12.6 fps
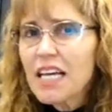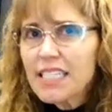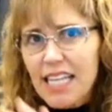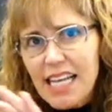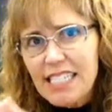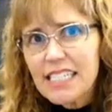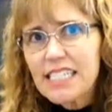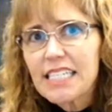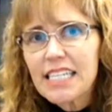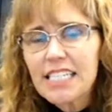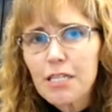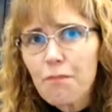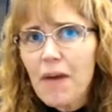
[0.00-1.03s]
tends to
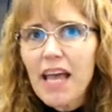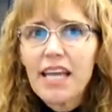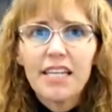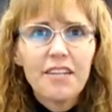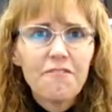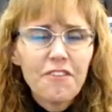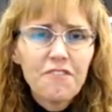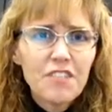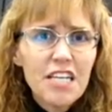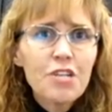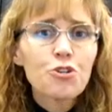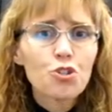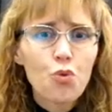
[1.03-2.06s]
dissipate in
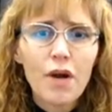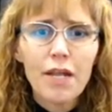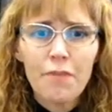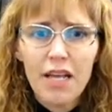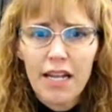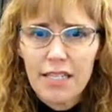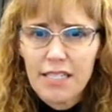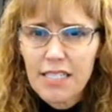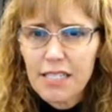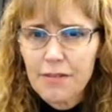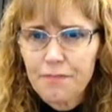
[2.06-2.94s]
fifteen or twenty minutes.